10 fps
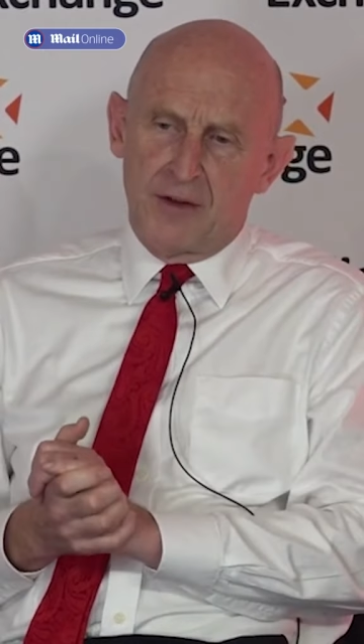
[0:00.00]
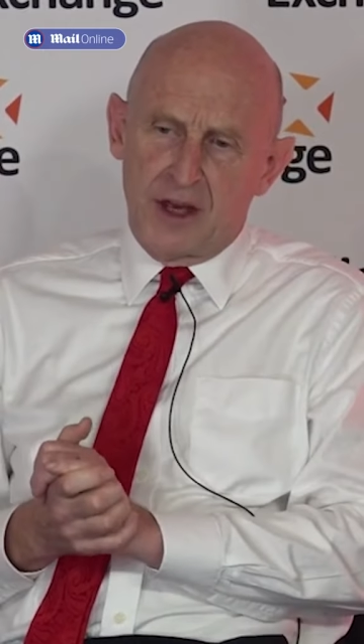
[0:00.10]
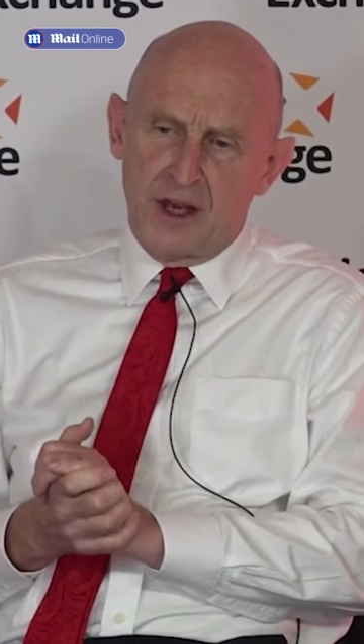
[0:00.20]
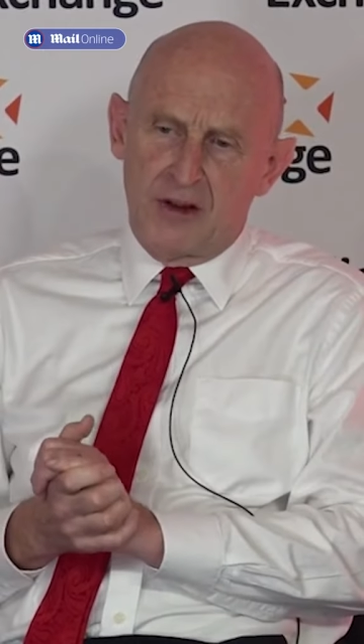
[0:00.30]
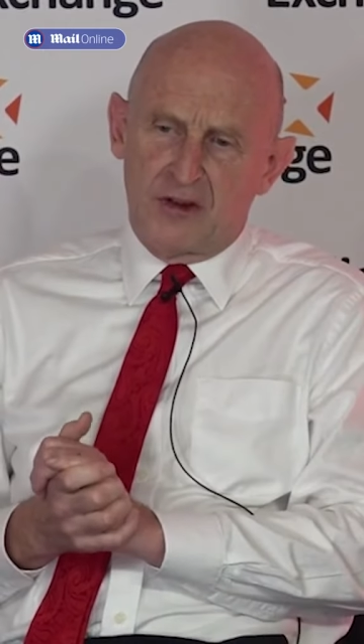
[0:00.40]

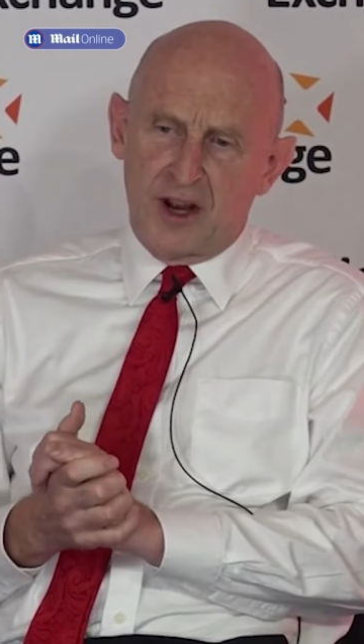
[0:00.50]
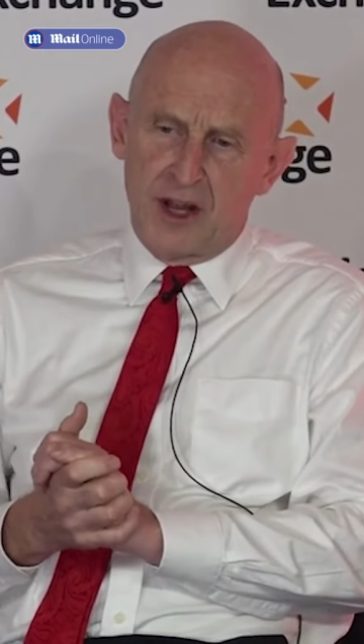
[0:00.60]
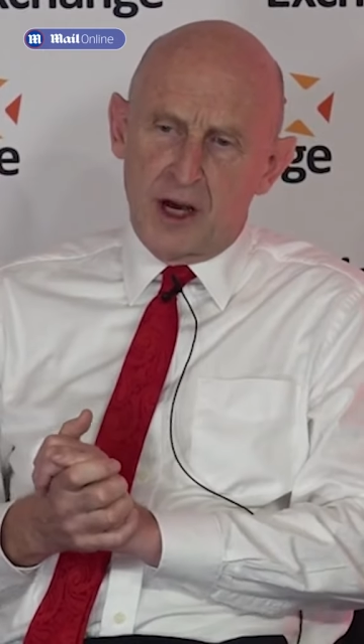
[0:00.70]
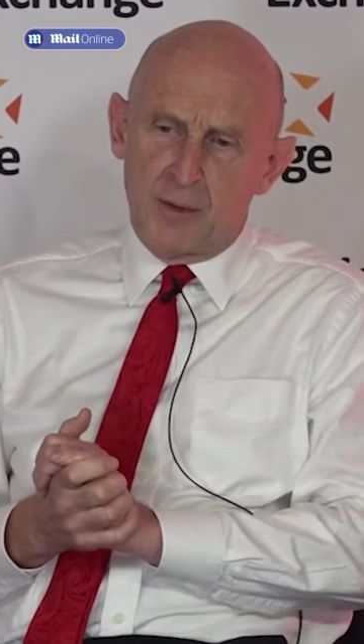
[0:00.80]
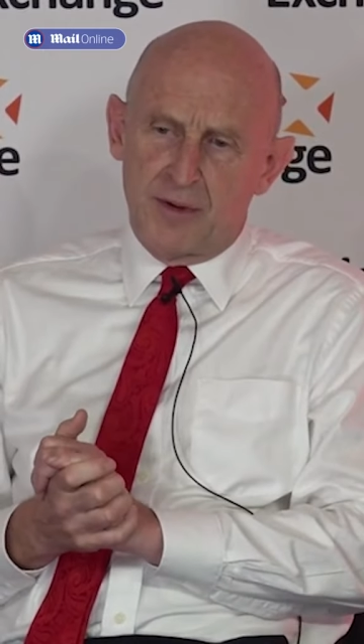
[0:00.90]
the
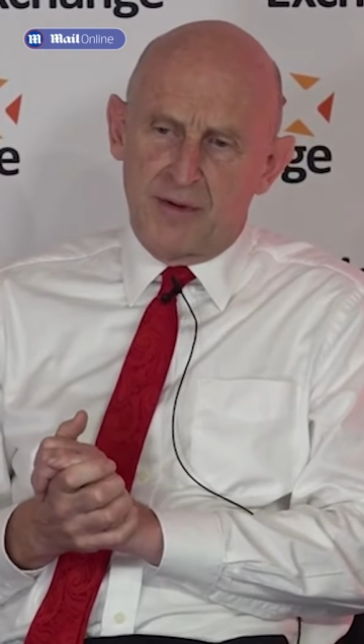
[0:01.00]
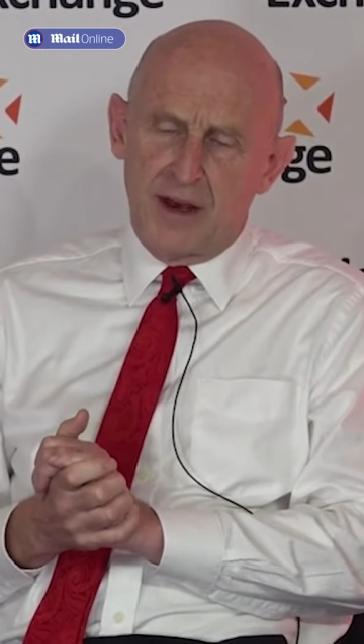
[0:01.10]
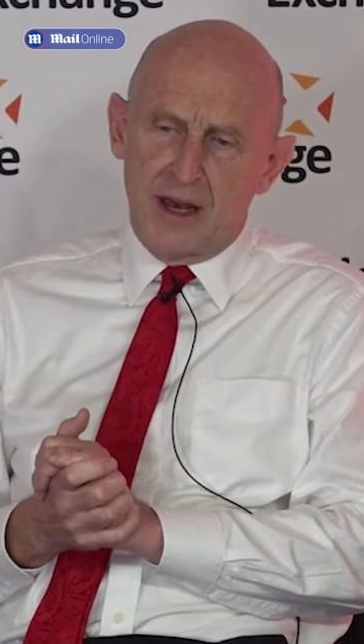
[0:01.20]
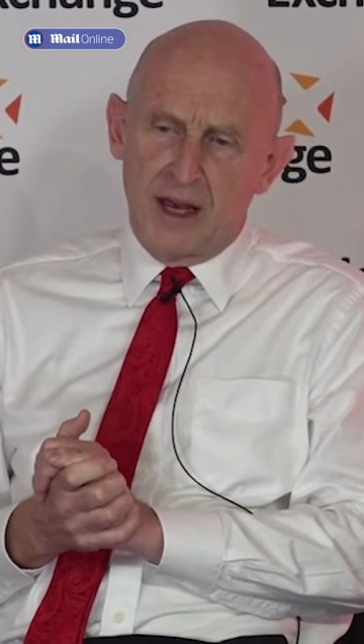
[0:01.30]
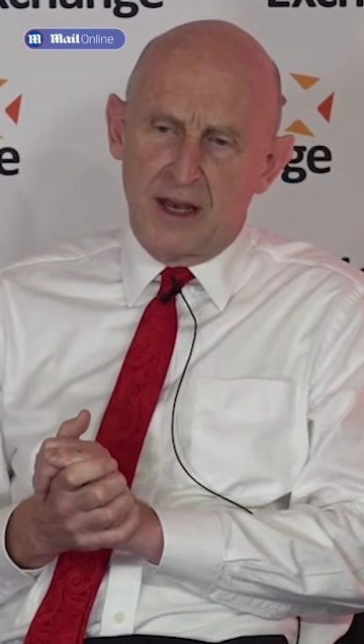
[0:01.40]
setting up of
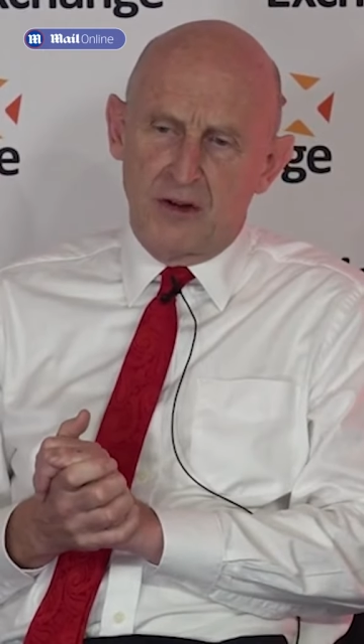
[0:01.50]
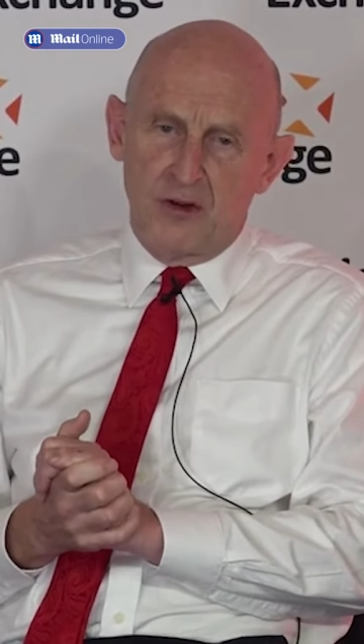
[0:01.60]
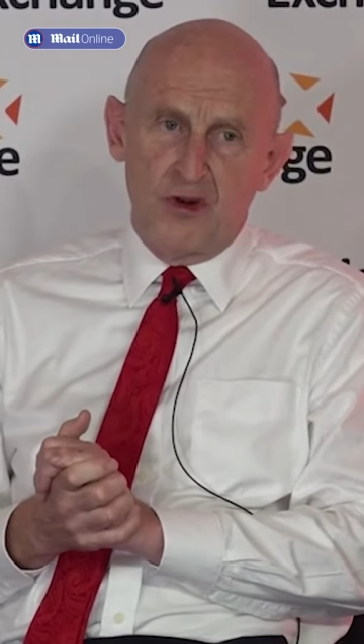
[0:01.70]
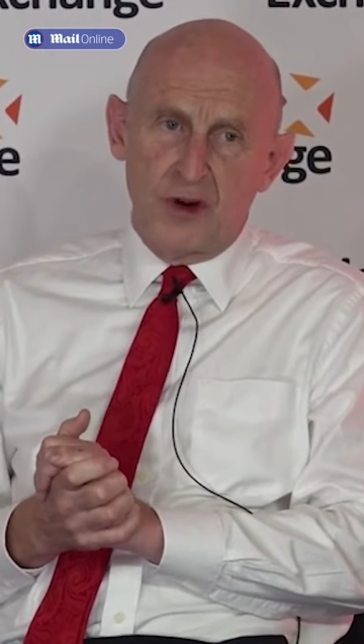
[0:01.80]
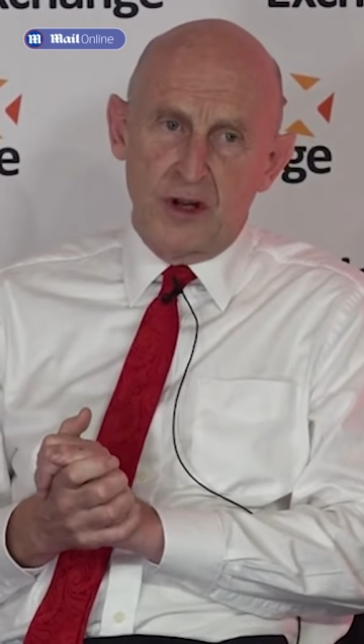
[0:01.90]
a
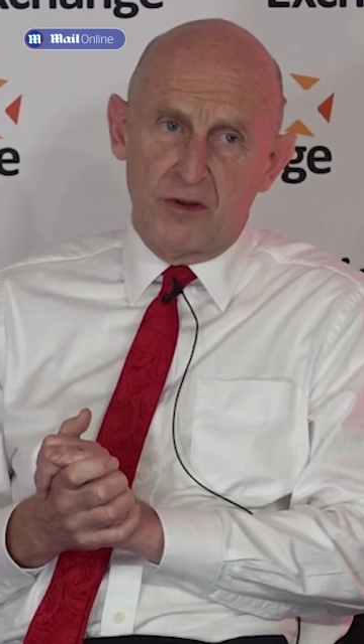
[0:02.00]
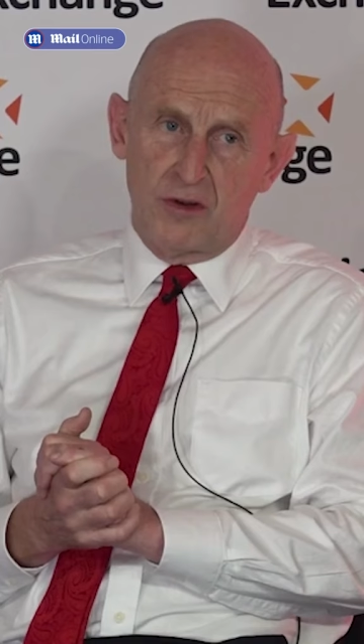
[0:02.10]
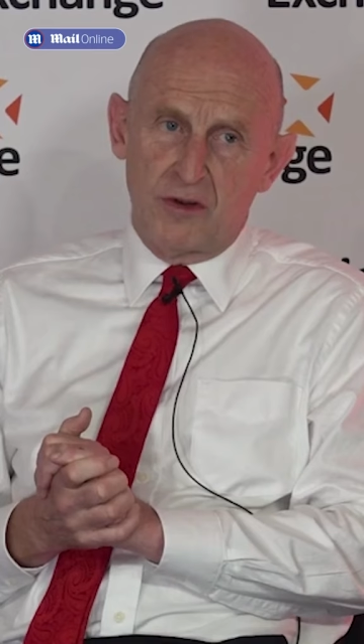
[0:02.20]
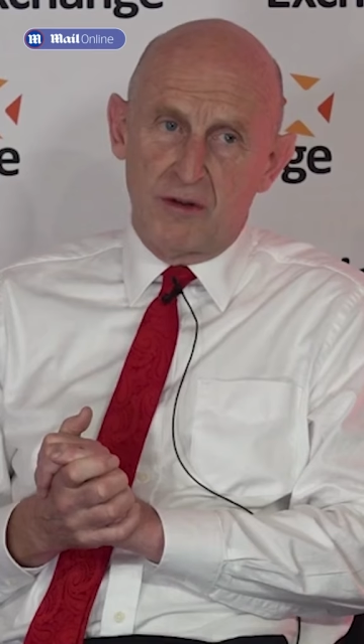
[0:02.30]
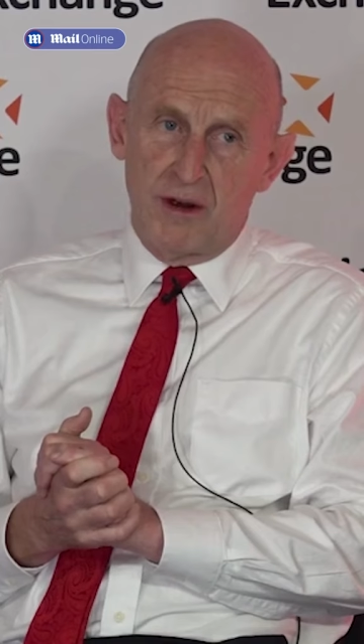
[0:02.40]

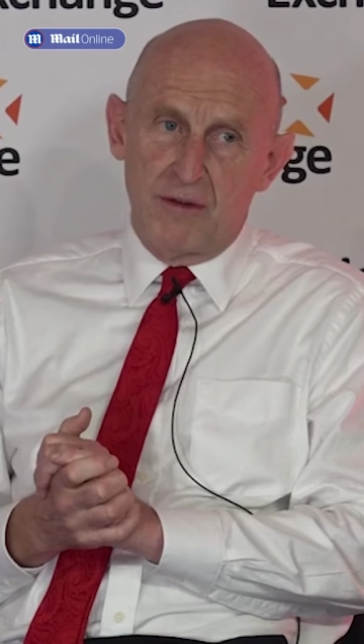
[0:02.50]
joint